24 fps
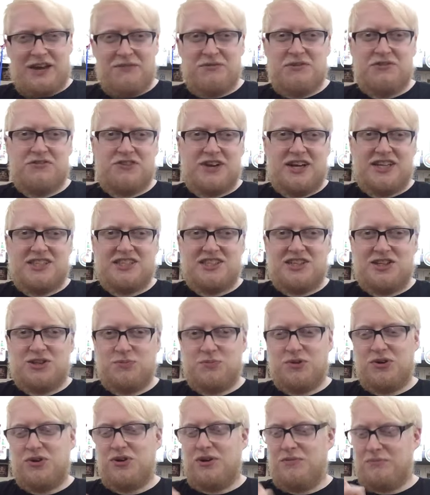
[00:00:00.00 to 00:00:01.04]
have a
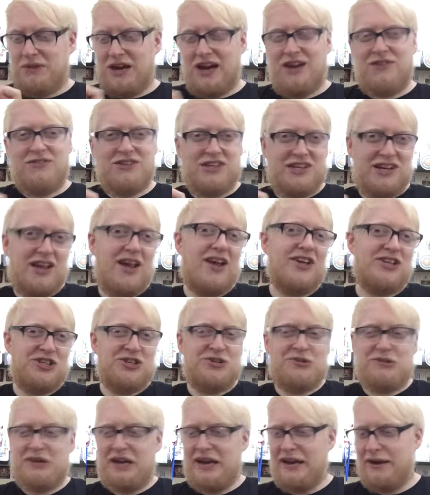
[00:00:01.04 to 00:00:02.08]
fetish, but apparently I
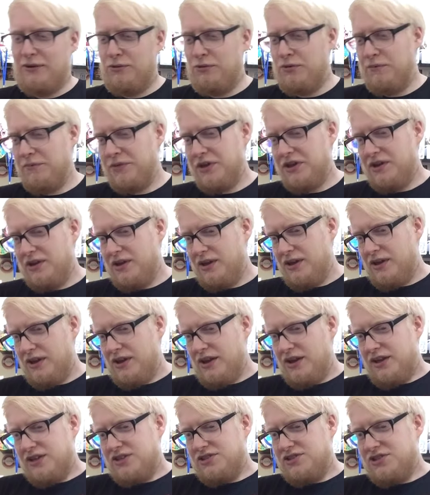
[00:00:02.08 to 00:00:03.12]
do now.
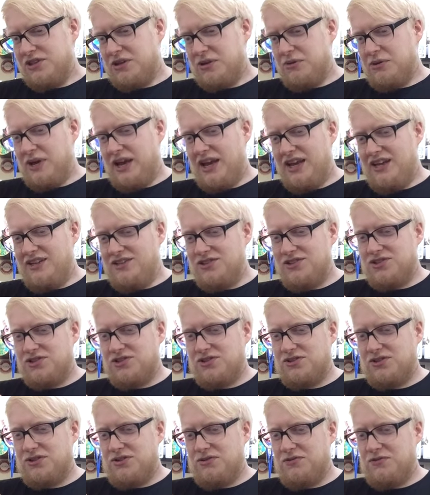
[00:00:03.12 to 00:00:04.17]
So
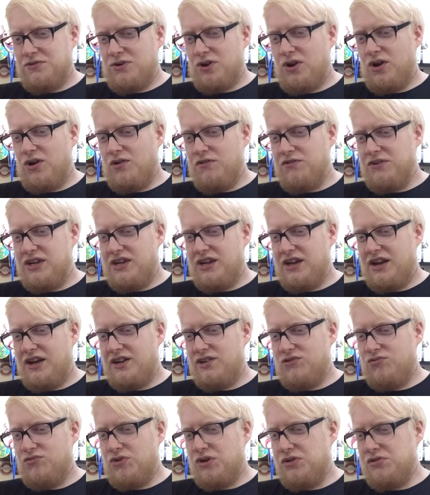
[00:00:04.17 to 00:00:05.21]
hints of coffee
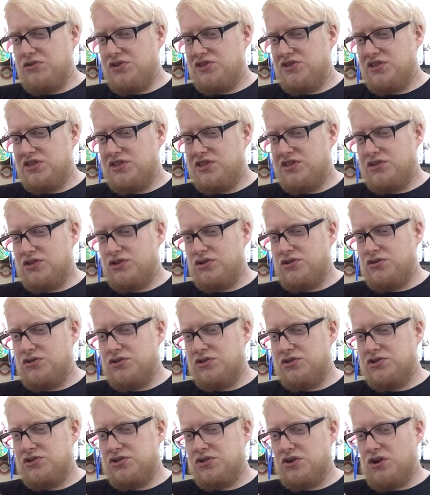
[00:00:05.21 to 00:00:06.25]
and roasted
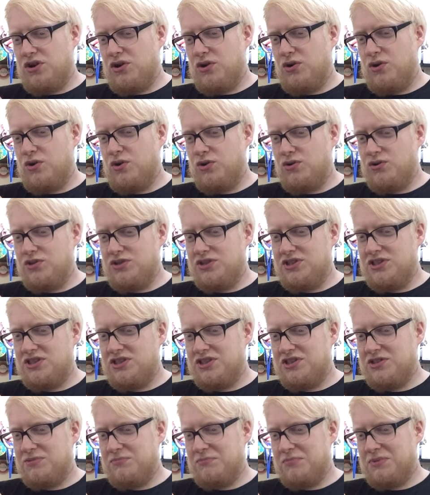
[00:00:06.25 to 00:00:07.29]
nuts are
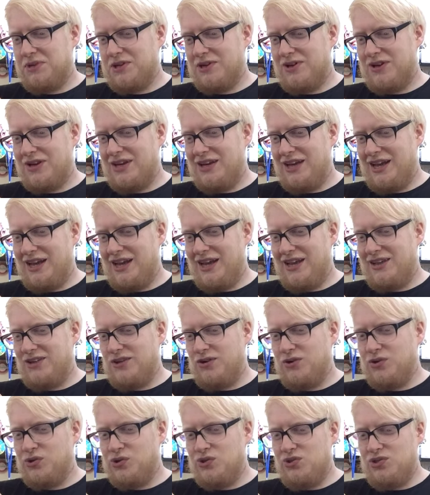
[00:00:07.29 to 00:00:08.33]
haunted by an
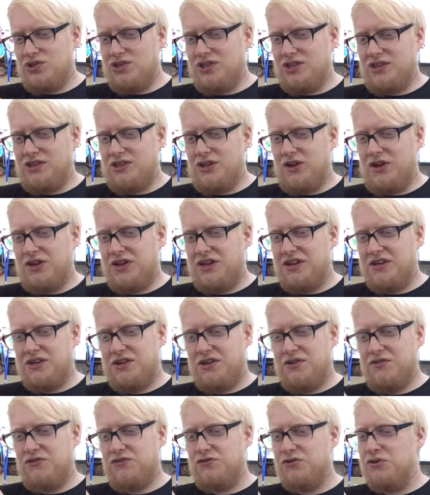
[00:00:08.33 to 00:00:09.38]

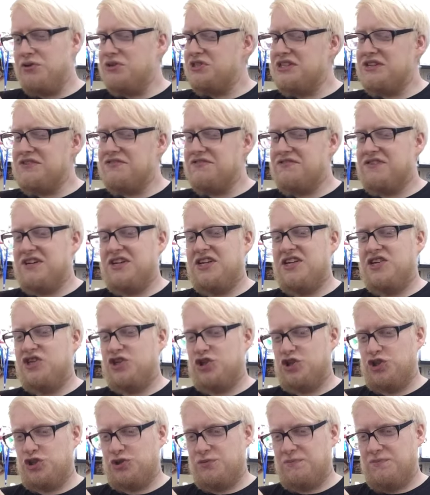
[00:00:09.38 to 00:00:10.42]
underlying fruity
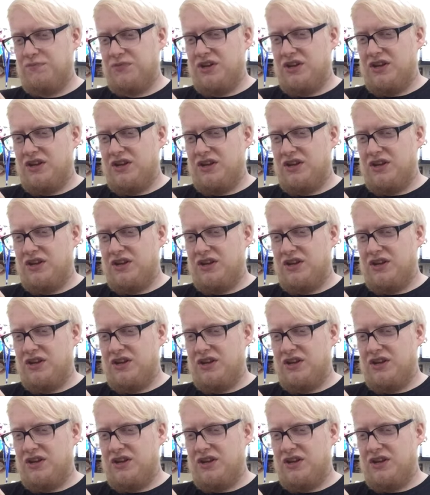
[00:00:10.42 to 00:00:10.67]
finish,